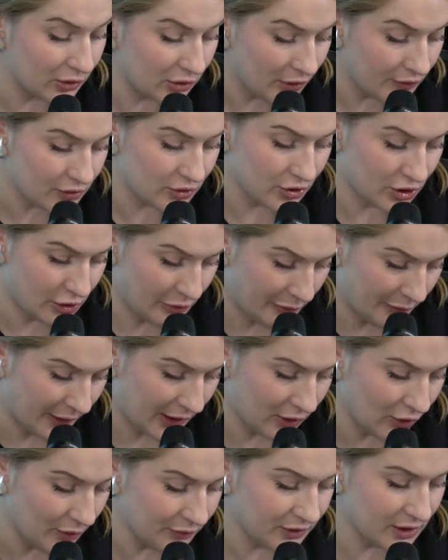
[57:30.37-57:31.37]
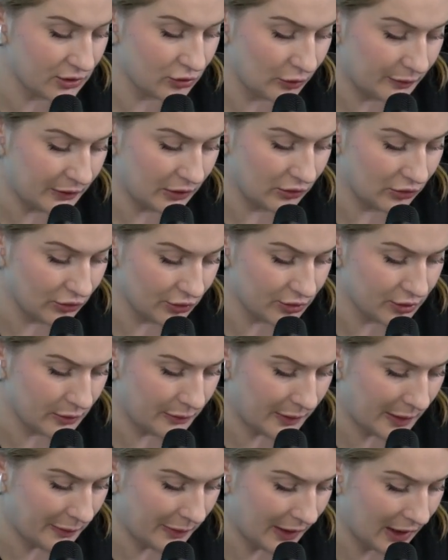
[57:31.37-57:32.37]
And in case of the
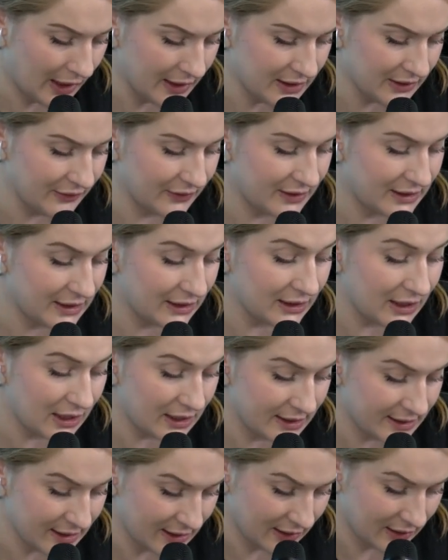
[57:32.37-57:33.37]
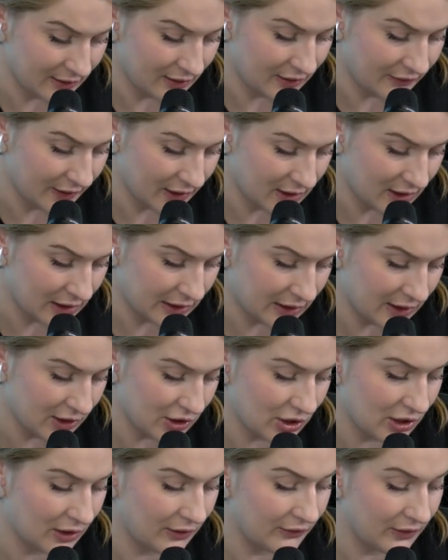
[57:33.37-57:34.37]
positive dynamic,
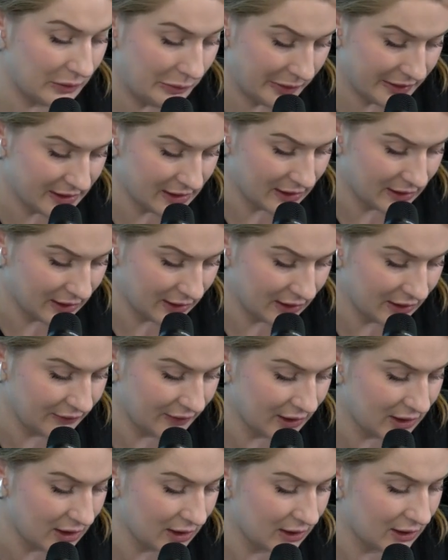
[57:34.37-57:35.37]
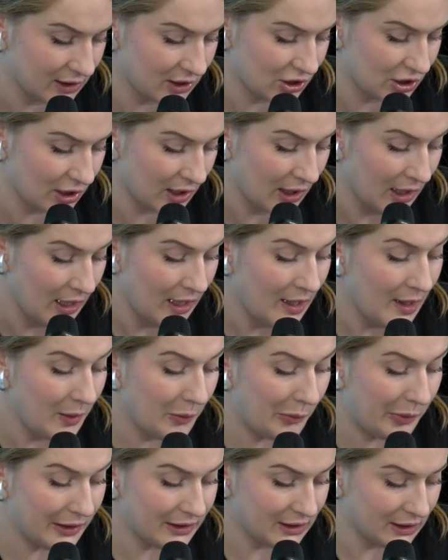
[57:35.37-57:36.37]
then the
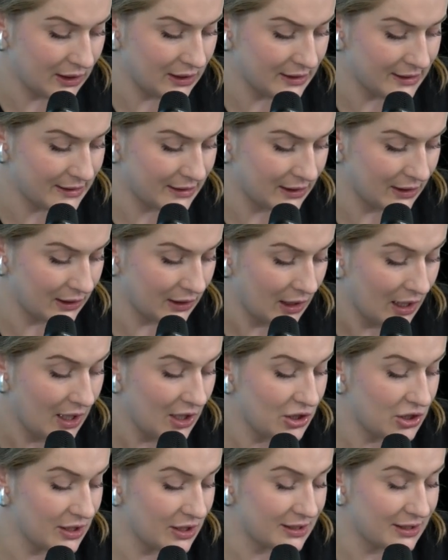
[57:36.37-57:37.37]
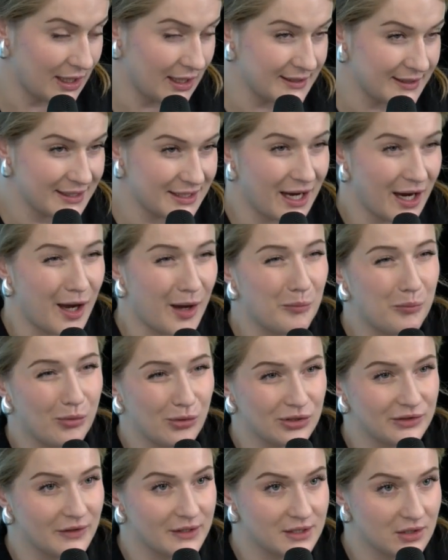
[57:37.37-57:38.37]
vimpotzetin, cinnarizine are prescribed with
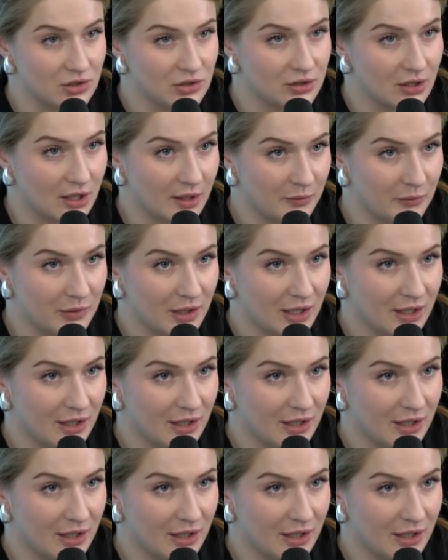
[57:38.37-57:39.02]
cinnarizine